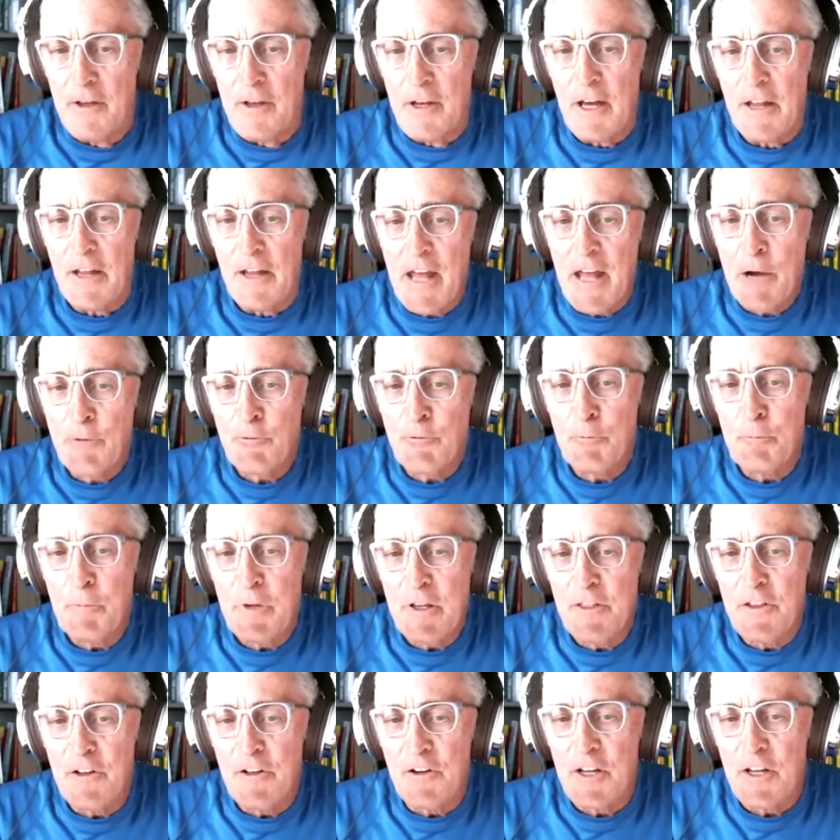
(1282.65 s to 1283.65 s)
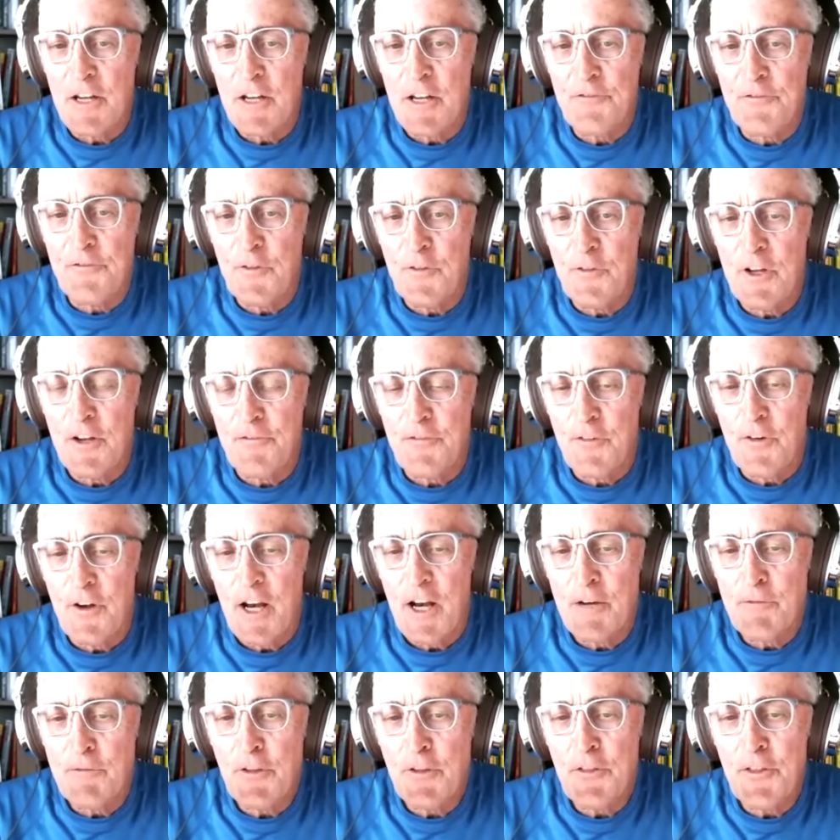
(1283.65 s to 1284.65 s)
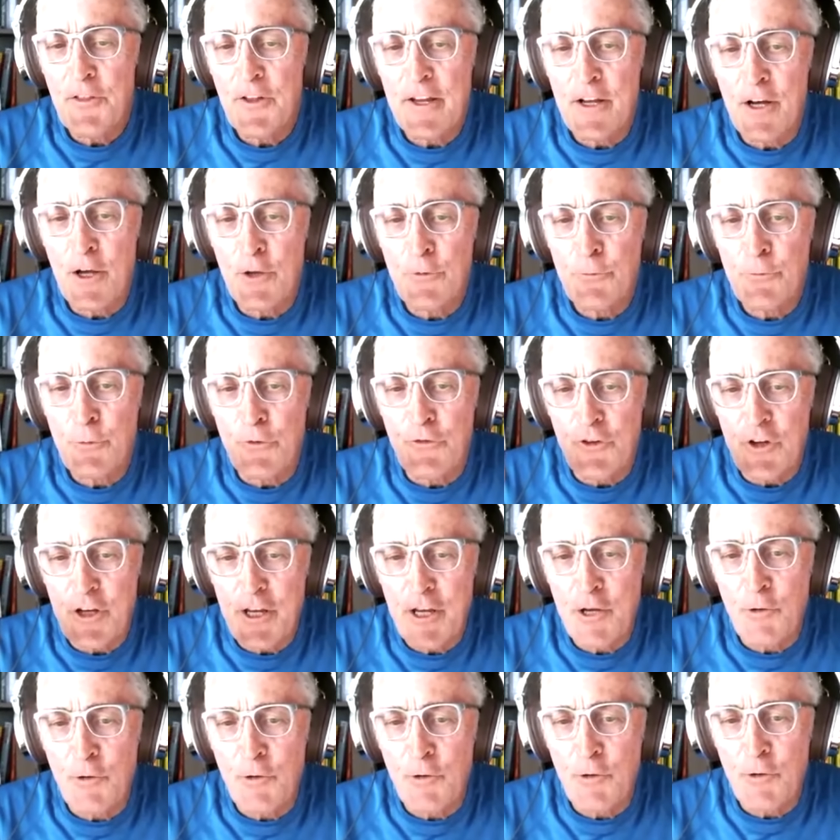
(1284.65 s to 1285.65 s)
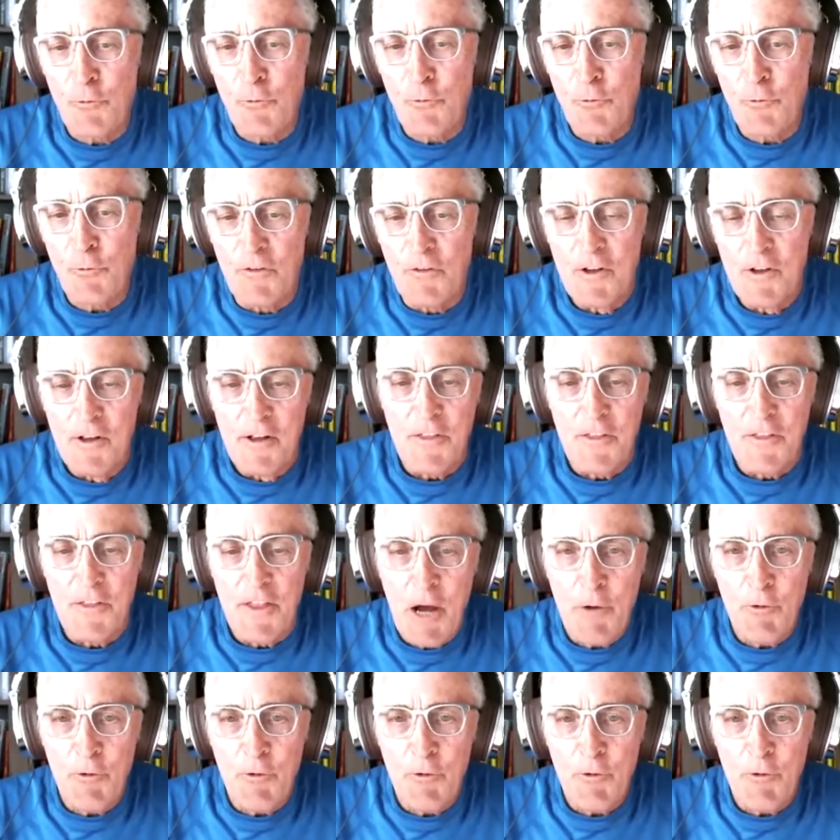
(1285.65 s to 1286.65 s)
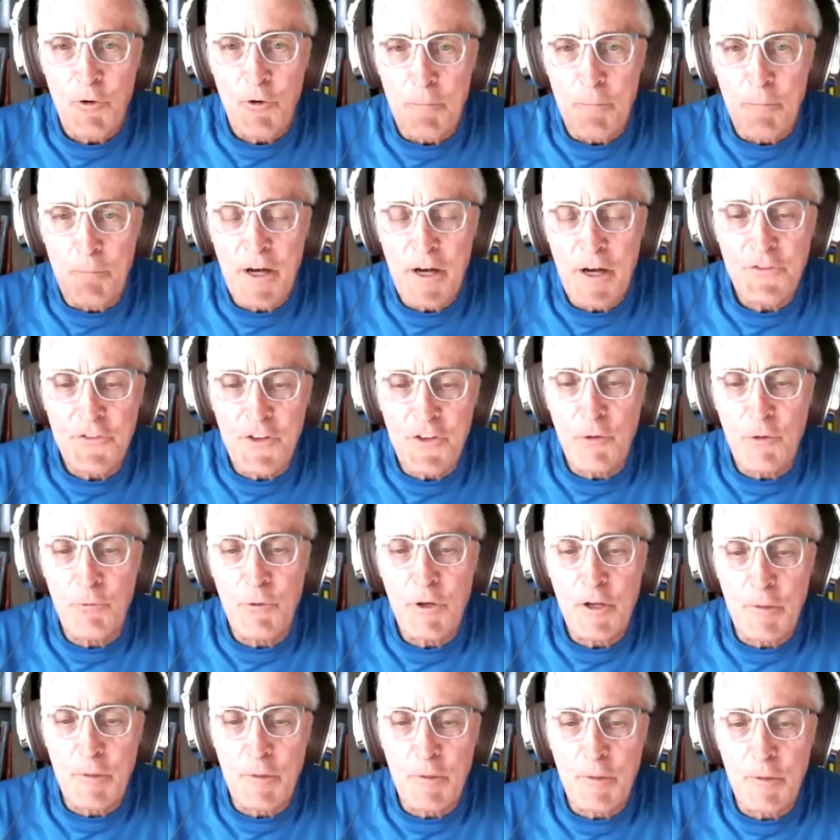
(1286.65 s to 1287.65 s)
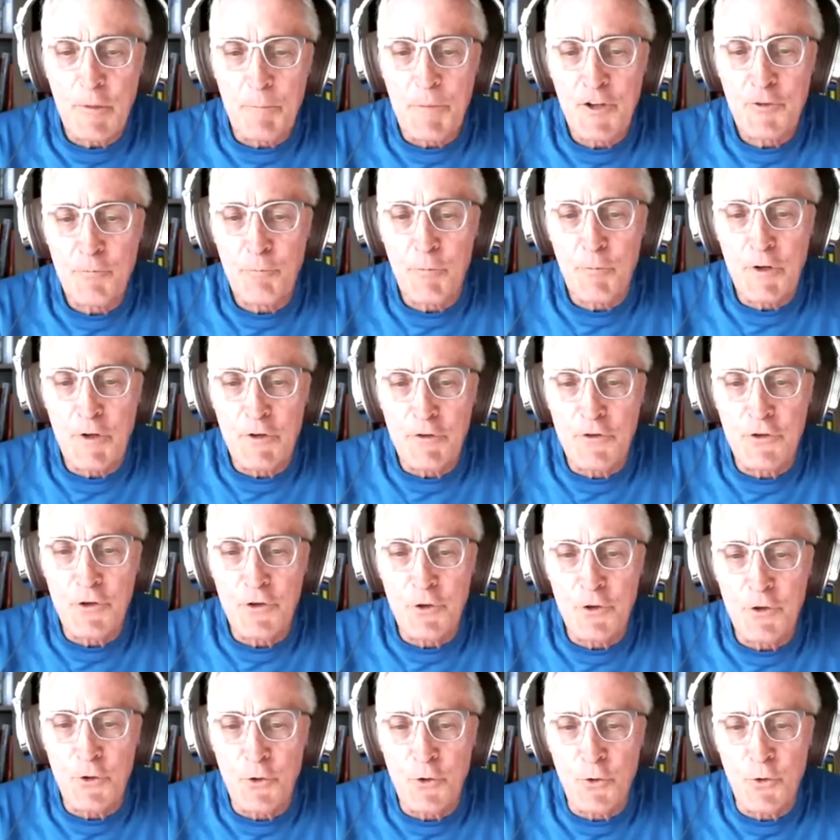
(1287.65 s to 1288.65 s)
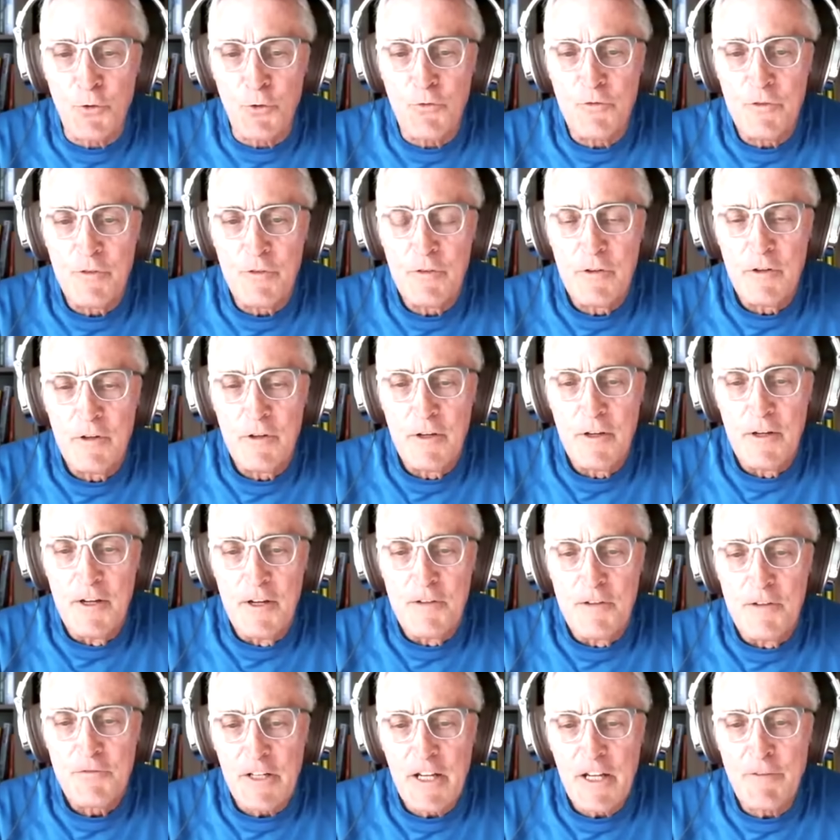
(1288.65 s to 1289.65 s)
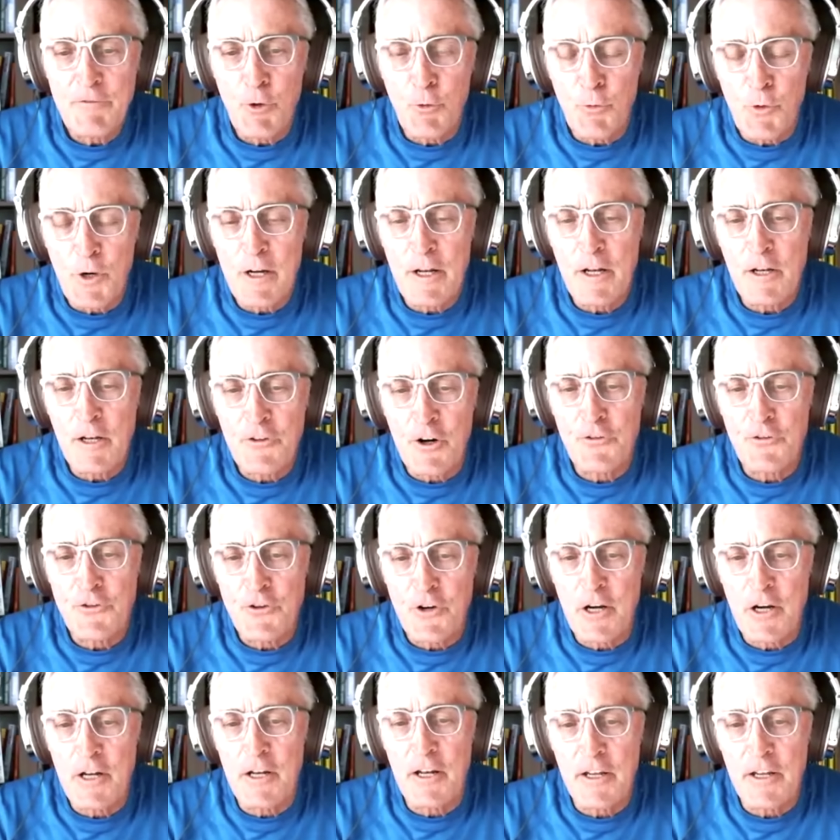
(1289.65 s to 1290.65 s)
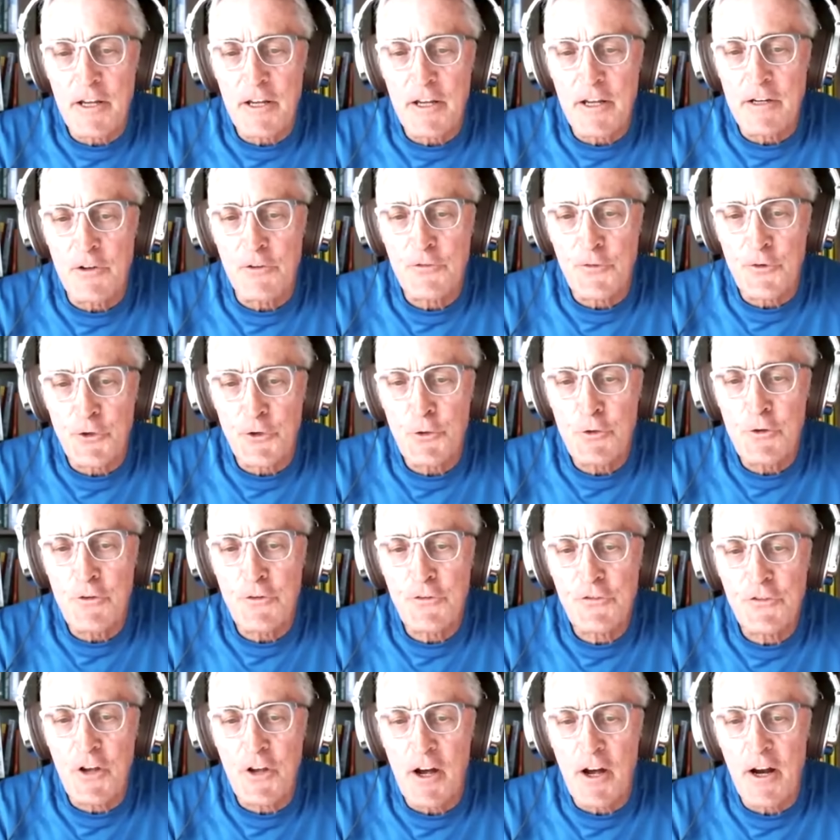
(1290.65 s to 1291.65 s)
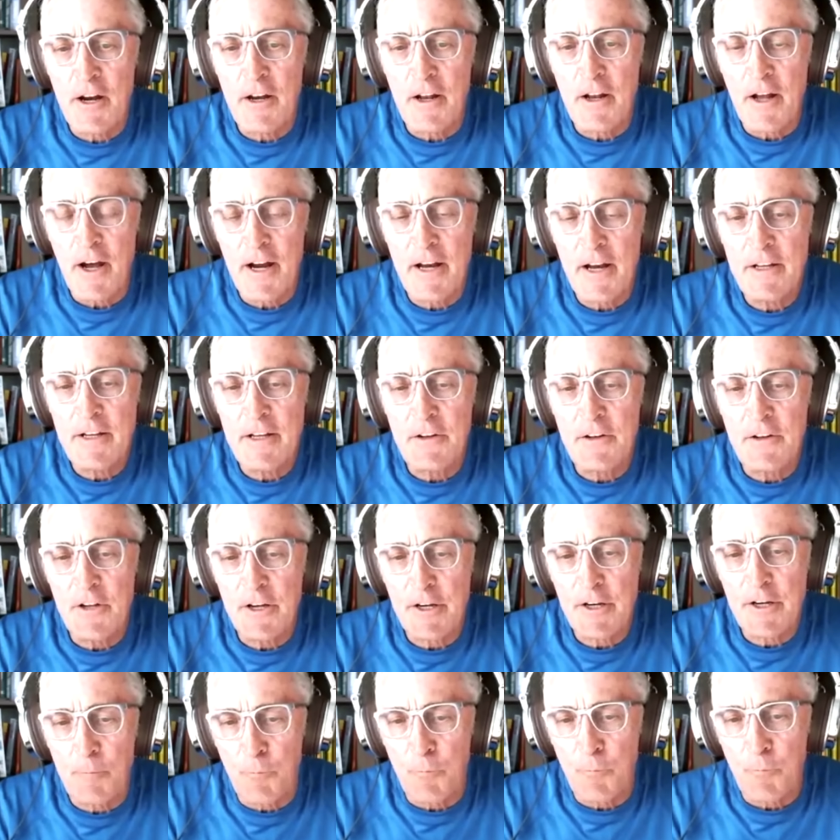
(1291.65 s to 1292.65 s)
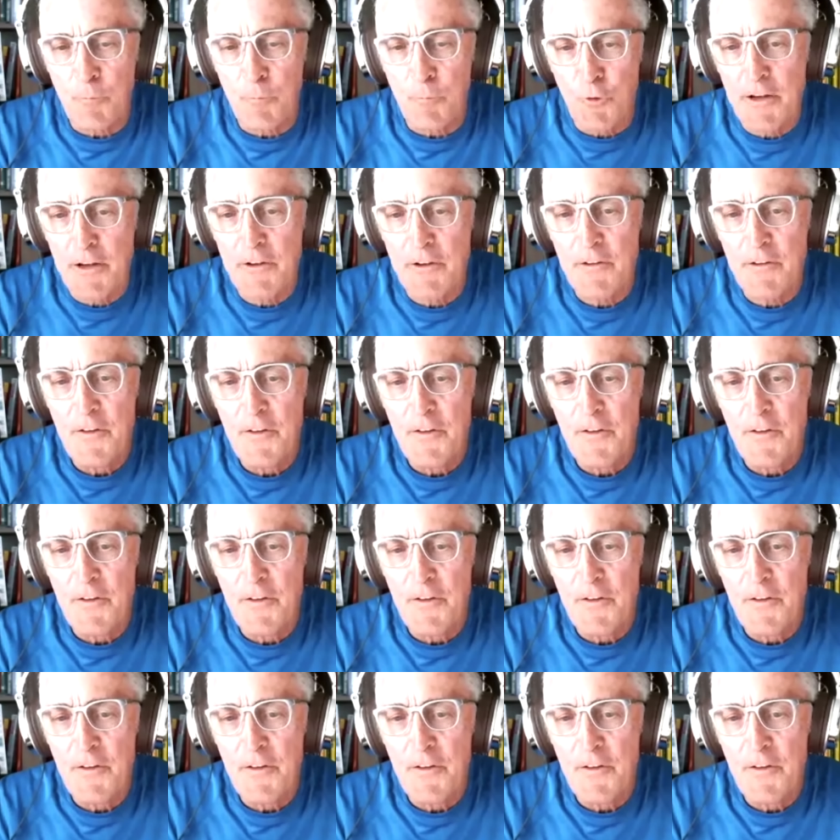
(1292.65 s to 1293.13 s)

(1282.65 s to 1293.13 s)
And that would be the, if, if everything else was equal, that would be the best thing we could possibly do to have you ready to start training again is for you to decide, I need to take a break